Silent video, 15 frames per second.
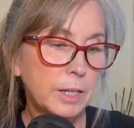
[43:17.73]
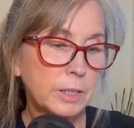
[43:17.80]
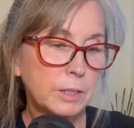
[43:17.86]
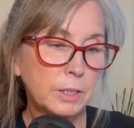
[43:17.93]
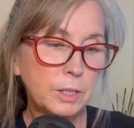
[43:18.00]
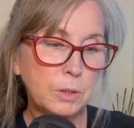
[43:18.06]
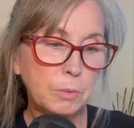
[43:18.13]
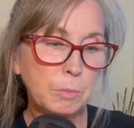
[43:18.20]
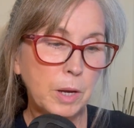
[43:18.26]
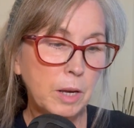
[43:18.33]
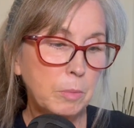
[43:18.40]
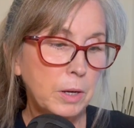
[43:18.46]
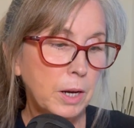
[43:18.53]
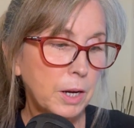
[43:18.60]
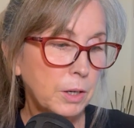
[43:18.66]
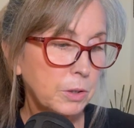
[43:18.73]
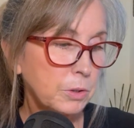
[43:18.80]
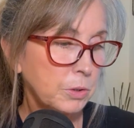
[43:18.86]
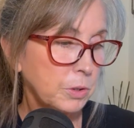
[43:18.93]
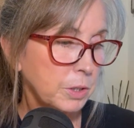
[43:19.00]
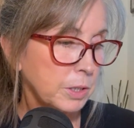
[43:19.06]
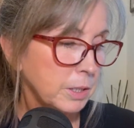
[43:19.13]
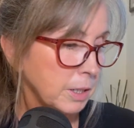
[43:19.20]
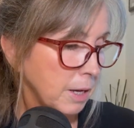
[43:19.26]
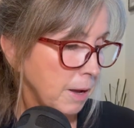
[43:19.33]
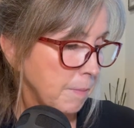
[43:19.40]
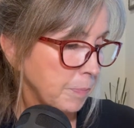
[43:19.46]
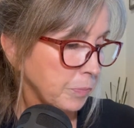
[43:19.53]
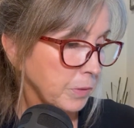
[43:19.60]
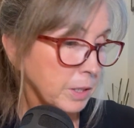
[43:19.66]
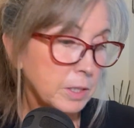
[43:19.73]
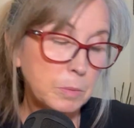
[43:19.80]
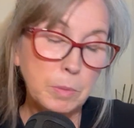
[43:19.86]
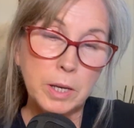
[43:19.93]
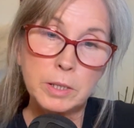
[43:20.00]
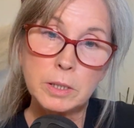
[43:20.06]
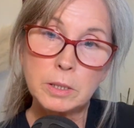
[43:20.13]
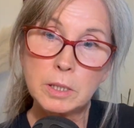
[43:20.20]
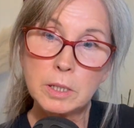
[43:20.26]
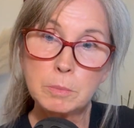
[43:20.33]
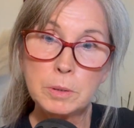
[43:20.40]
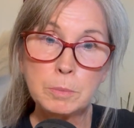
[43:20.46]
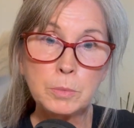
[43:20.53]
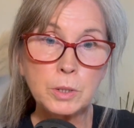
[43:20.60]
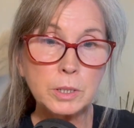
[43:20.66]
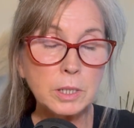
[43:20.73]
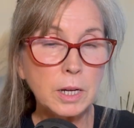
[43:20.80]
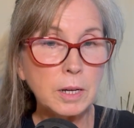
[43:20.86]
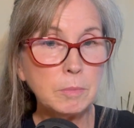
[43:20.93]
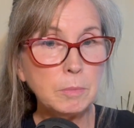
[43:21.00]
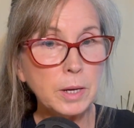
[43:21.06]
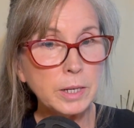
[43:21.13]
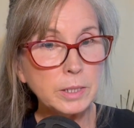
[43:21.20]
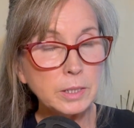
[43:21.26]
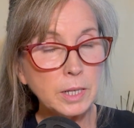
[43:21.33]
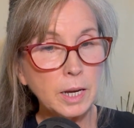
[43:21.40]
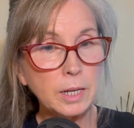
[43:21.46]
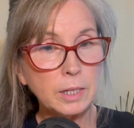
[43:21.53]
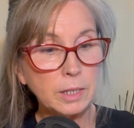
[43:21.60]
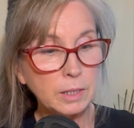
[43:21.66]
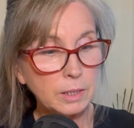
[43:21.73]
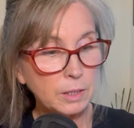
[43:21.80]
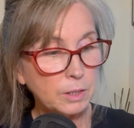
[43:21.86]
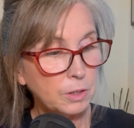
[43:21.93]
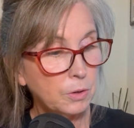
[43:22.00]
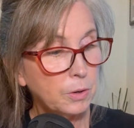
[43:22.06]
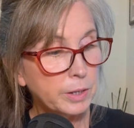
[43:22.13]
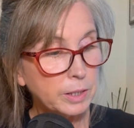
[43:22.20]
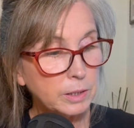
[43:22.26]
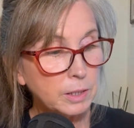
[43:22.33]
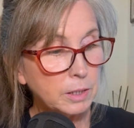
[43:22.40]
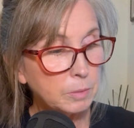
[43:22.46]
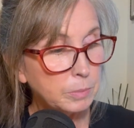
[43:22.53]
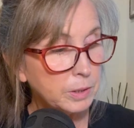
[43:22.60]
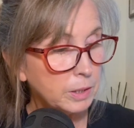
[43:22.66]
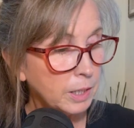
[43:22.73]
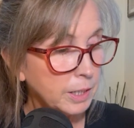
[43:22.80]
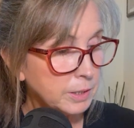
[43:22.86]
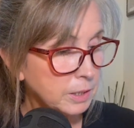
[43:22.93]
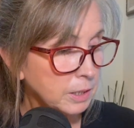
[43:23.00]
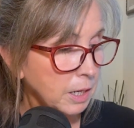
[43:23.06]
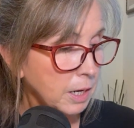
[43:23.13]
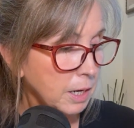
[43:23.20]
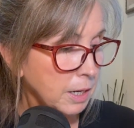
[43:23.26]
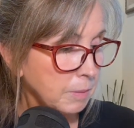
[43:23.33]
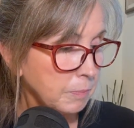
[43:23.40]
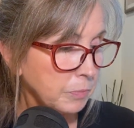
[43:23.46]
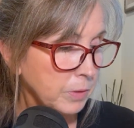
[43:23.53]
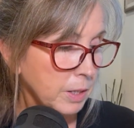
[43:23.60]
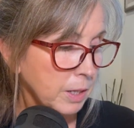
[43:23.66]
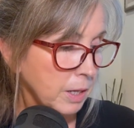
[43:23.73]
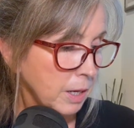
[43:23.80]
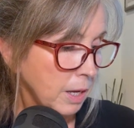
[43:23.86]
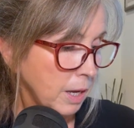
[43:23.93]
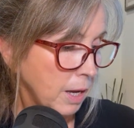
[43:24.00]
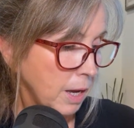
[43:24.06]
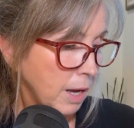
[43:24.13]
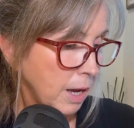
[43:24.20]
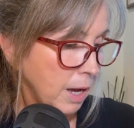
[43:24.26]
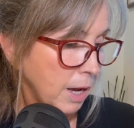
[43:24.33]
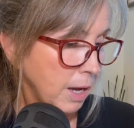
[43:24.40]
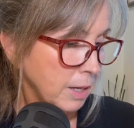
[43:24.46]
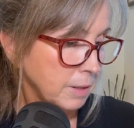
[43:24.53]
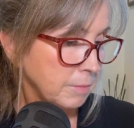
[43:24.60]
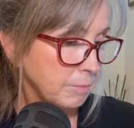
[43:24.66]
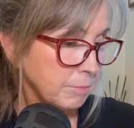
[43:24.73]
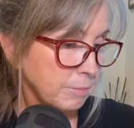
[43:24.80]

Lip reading: Maybe I could spend a little bit more time meditating, and a little bit less time, on